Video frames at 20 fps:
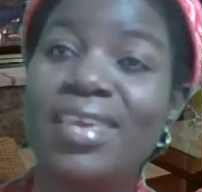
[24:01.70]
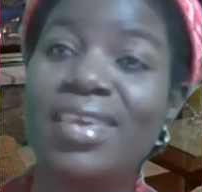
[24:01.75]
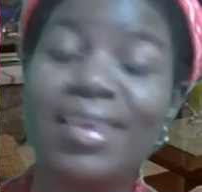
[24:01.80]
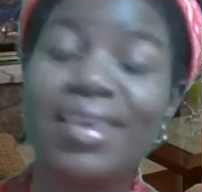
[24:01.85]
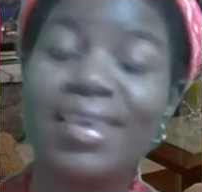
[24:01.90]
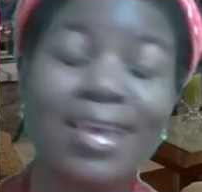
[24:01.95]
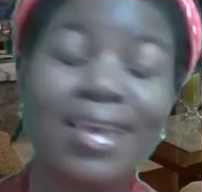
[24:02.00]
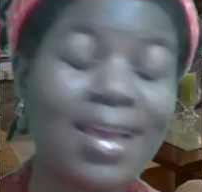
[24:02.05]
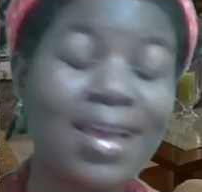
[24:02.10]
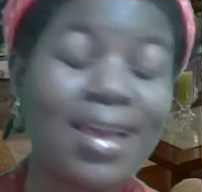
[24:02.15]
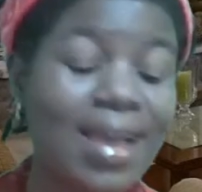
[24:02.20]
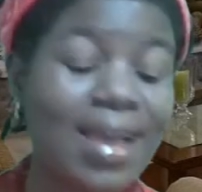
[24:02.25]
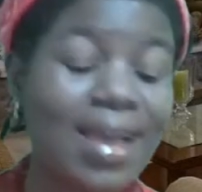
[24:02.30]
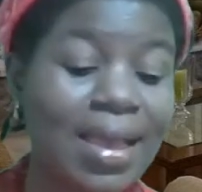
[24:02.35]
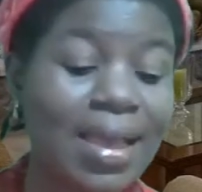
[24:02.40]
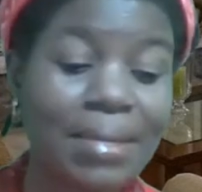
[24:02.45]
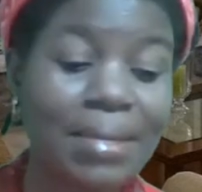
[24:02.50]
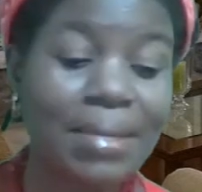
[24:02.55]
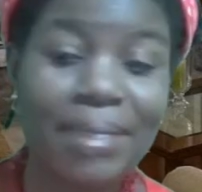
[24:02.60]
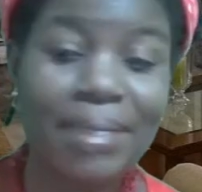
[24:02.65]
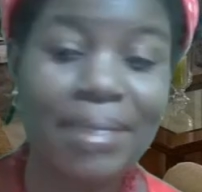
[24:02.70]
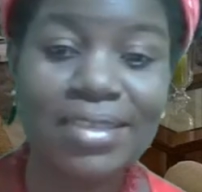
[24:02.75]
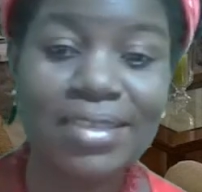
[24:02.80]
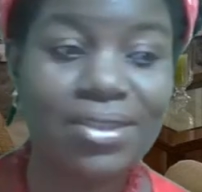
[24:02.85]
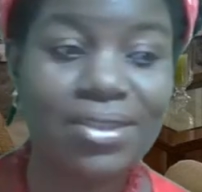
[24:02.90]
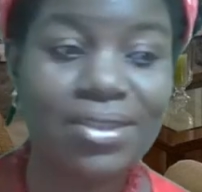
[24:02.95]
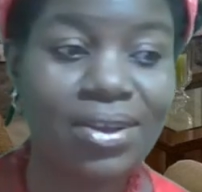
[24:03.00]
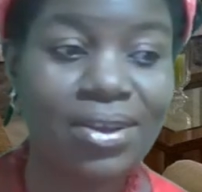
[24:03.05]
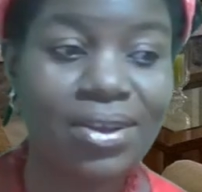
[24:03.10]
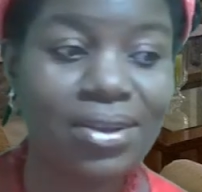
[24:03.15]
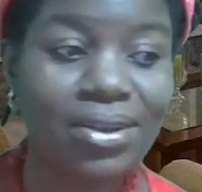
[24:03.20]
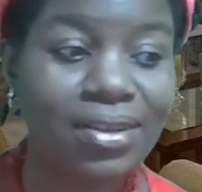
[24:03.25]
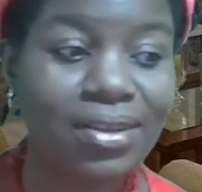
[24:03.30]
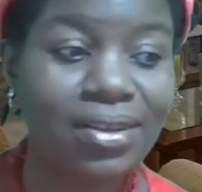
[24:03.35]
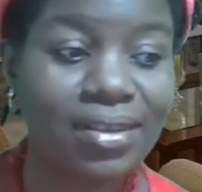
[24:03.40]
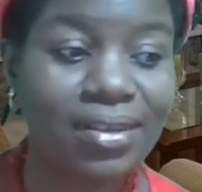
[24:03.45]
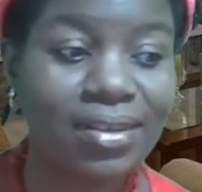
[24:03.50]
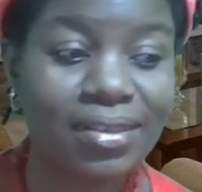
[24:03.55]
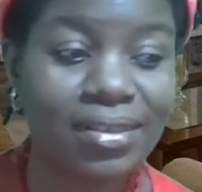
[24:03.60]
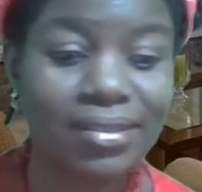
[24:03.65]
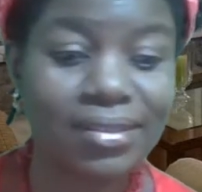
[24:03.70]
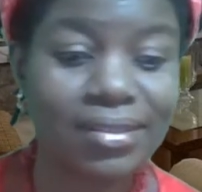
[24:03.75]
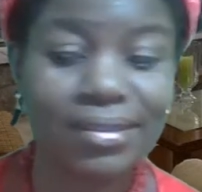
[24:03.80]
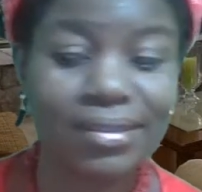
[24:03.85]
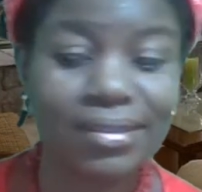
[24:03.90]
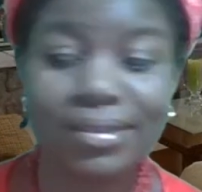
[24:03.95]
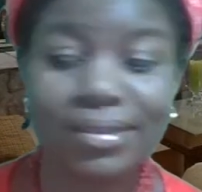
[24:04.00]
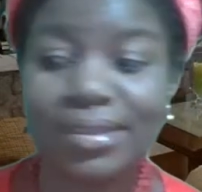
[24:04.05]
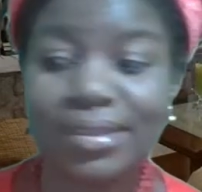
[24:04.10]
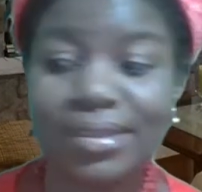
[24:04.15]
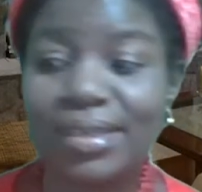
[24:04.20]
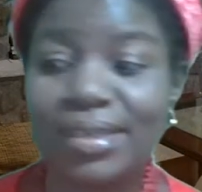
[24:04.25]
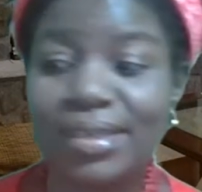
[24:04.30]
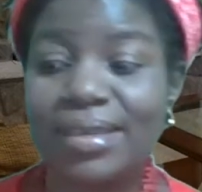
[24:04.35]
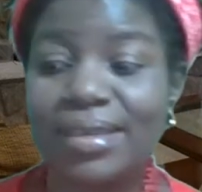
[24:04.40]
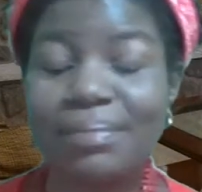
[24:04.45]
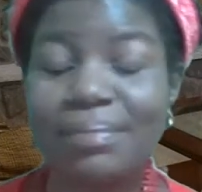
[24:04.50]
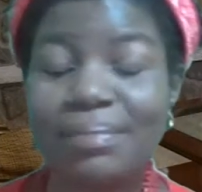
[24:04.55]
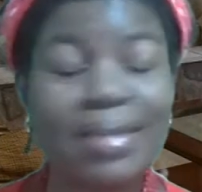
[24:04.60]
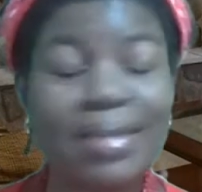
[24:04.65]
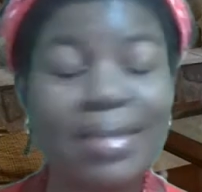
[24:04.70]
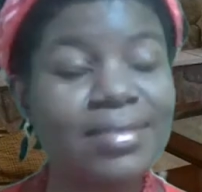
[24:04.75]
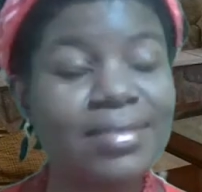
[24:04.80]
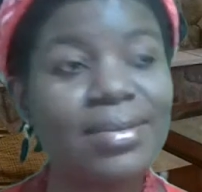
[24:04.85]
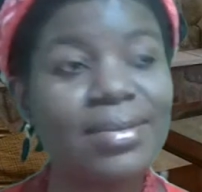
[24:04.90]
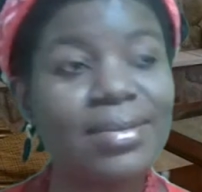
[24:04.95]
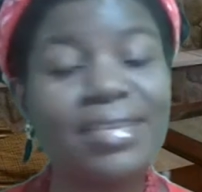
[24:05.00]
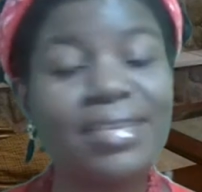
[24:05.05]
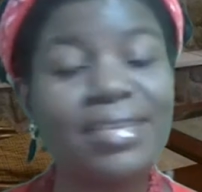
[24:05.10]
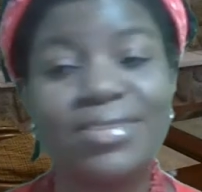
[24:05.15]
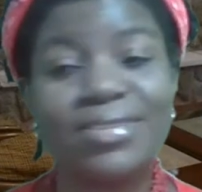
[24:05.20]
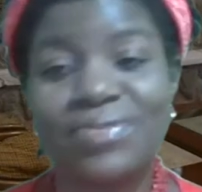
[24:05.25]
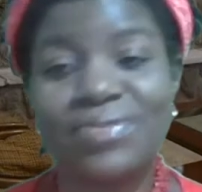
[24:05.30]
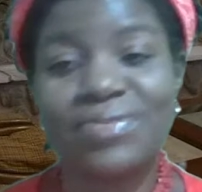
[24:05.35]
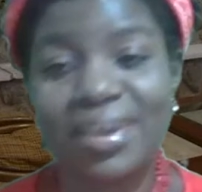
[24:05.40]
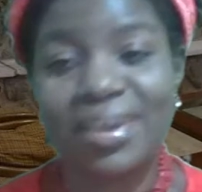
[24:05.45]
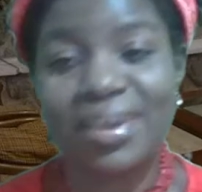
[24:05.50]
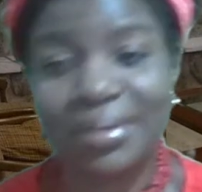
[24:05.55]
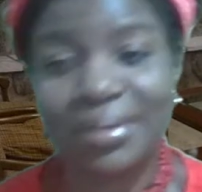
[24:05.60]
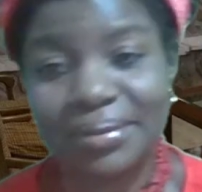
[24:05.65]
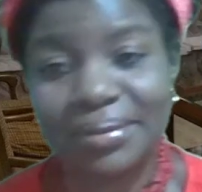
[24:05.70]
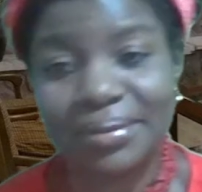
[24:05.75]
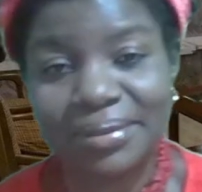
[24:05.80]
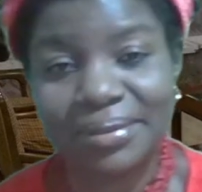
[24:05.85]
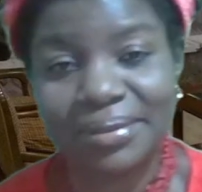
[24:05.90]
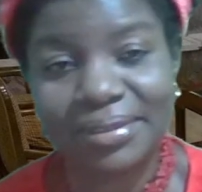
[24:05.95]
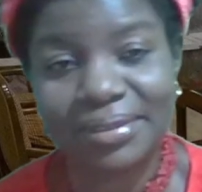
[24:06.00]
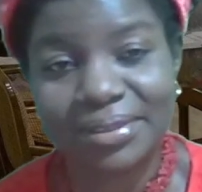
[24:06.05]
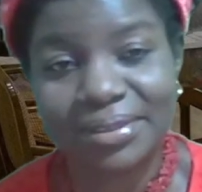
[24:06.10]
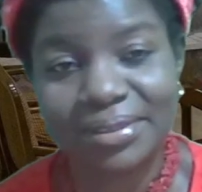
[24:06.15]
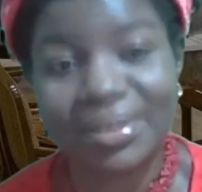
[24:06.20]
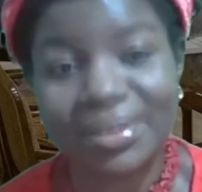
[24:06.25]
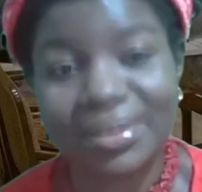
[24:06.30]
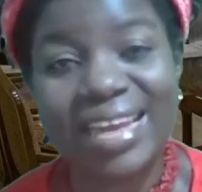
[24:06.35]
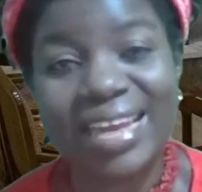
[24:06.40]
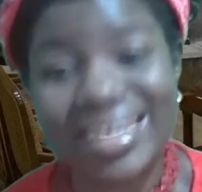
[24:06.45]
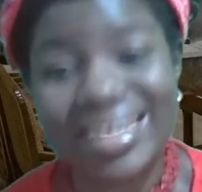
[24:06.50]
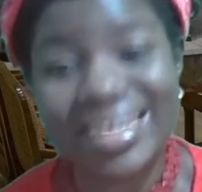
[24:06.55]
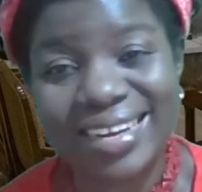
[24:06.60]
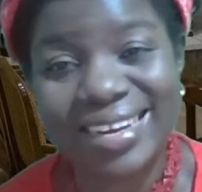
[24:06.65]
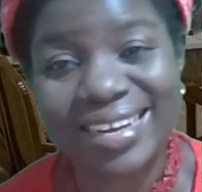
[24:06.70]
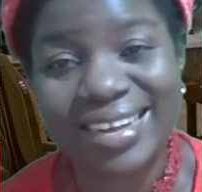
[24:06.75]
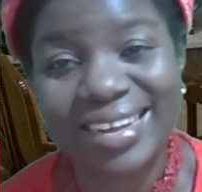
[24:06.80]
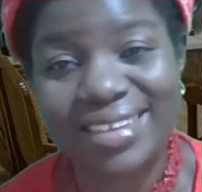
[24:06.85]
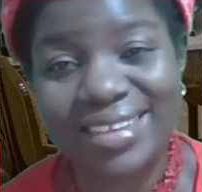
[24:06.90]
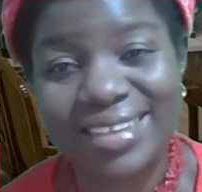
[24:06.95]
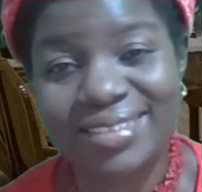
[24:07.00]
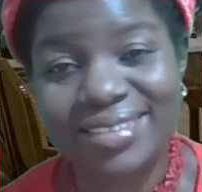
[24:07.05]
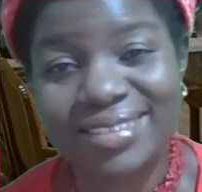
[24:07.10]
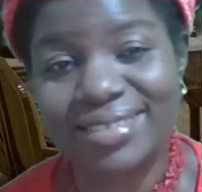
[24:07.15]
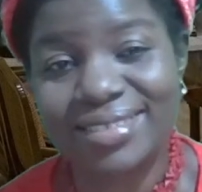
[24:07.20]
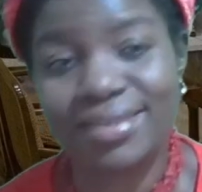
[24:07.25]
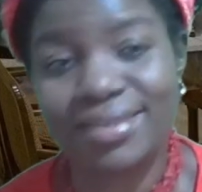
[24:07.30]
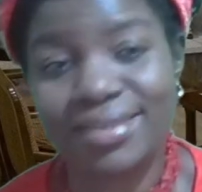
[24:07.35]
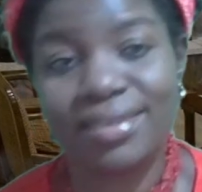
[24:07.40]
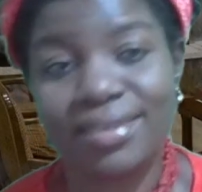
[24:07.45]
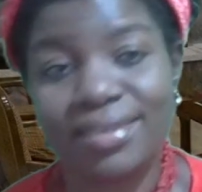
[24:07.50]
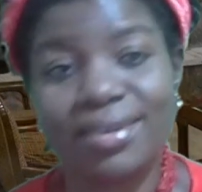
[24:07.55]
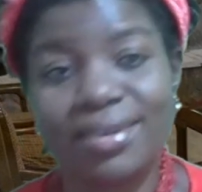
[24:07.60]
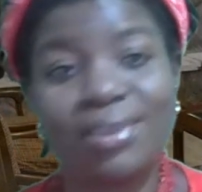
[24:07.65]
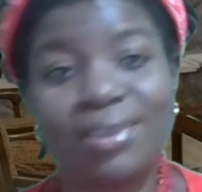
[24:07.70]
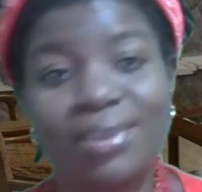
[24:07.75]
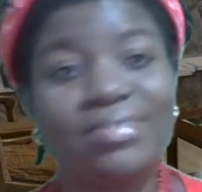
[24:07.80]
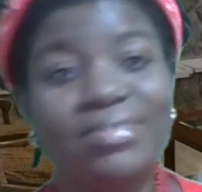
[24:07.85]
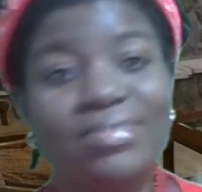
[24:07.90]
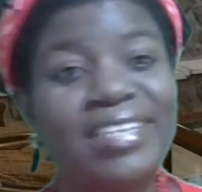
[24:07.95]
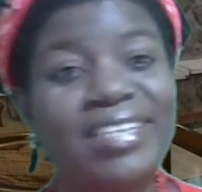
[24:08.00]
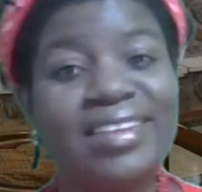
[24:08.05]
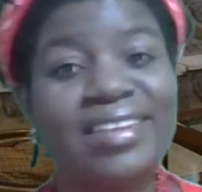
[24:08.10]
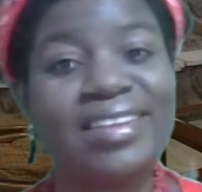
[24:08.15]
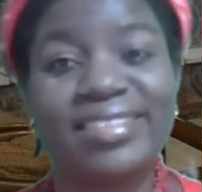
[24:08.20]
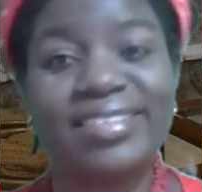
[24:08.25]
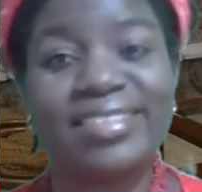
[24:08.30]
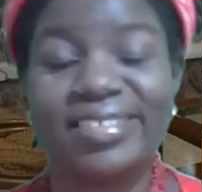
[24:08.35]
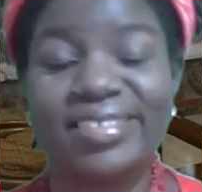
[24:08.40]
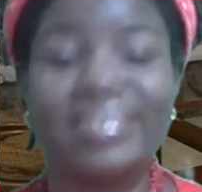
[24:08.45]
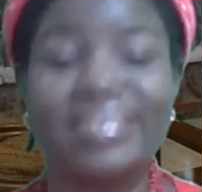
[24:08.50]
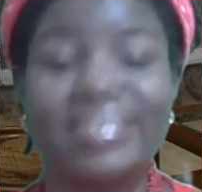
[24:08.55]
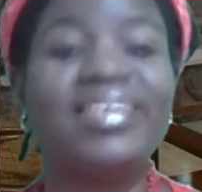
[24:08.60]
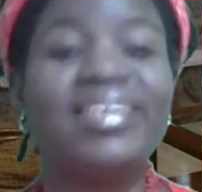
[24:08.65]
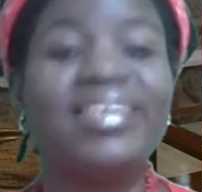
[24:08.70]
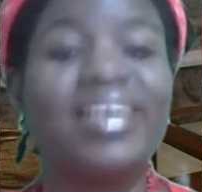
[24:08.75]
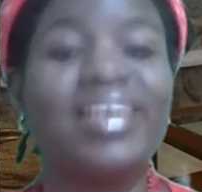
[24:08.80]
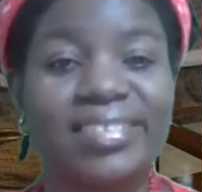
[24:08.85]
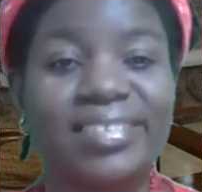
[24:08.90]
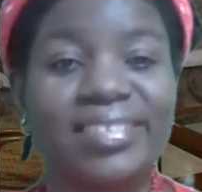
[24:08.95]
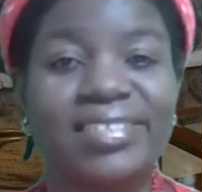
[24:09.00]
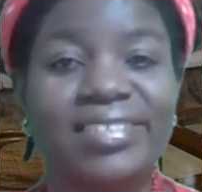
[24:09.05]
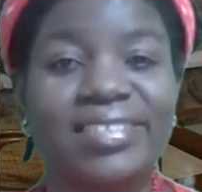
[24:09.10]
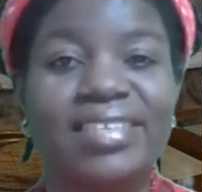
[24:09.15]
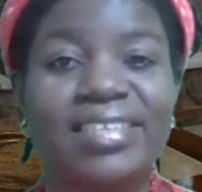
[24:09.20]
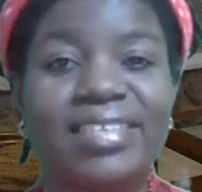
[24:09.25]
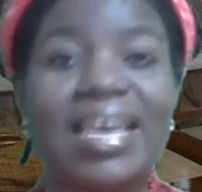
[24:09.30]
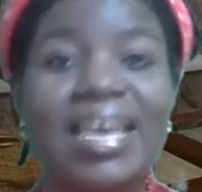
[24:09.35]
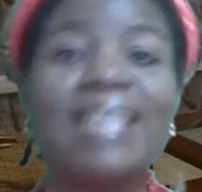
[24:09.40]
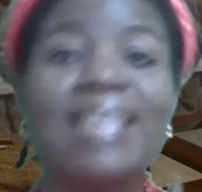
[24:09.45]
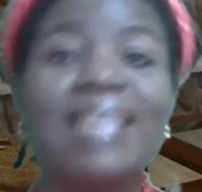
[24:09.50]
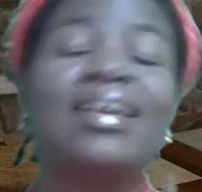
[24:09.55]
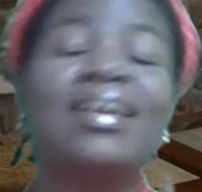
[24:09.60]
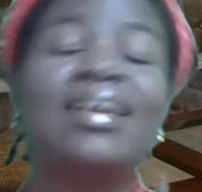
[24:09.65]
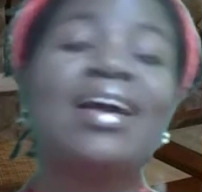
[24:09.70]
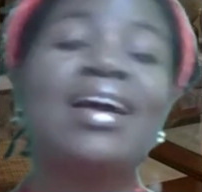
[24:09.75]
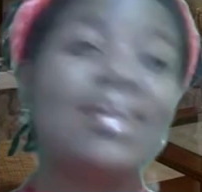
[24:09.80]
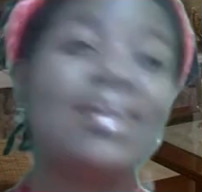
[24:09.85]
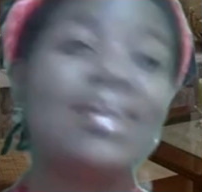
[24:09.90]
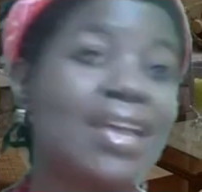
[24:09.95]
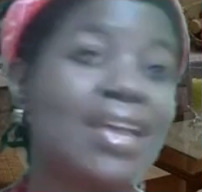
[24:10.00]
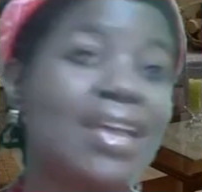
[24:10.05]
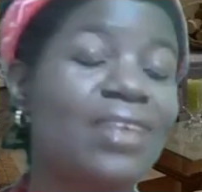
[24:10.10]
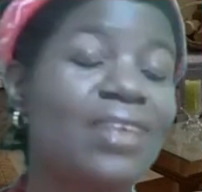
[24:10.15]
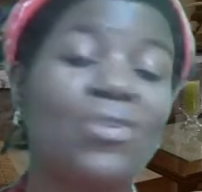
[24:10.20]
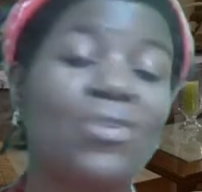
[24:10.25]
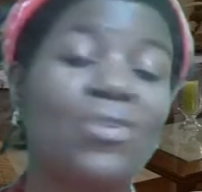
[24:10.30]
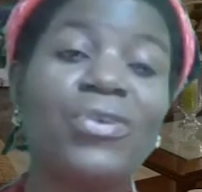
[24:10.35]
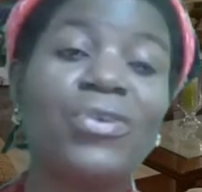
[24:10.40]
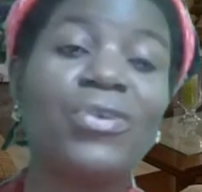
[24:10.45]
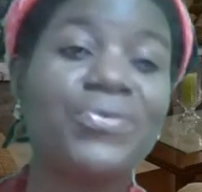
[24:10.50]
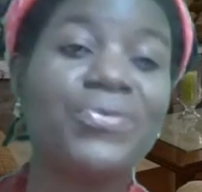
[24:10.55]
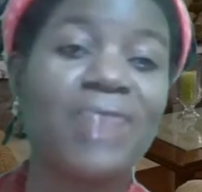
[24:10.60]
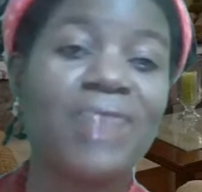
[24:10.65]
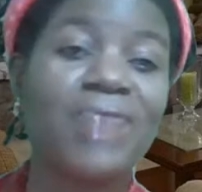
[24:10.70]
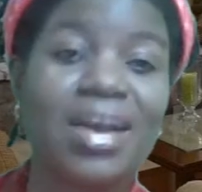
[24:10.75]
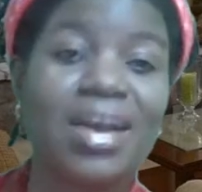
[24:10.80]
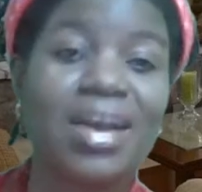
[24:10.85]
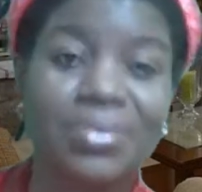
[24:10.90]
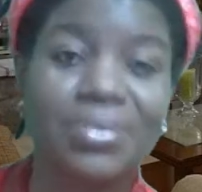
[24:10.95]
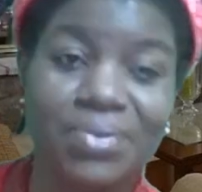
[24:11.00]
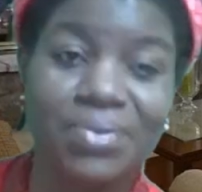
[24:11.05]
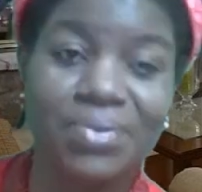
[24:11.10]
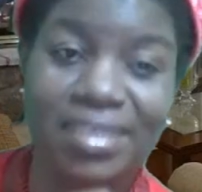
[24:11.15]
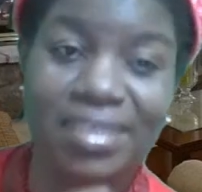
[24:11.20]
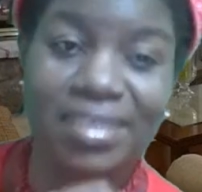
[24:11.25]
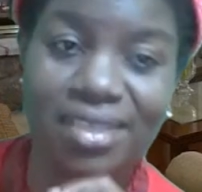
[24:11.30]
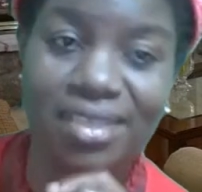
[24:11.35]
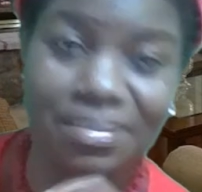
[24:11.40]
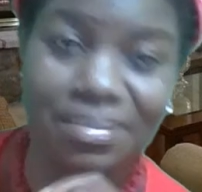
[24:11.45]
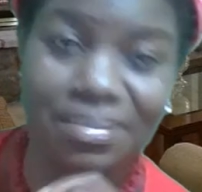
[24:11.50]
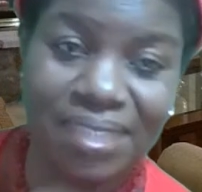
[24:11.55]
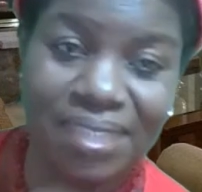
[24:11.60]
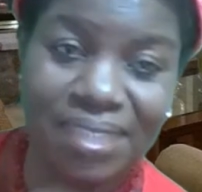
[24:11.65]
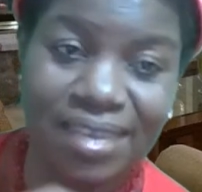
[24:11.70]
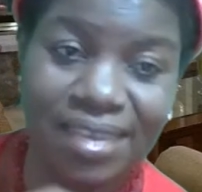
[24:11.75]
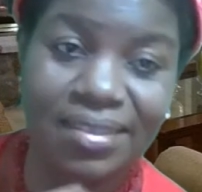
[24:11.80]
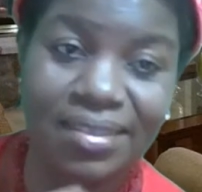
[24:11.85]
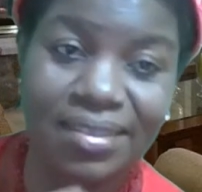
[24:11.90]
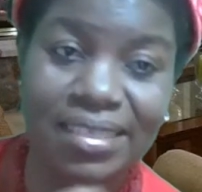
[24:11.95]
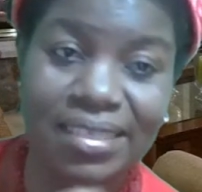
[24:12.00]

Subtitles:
Pastor Israel Oladele of Genesis, yes, I call you out to this because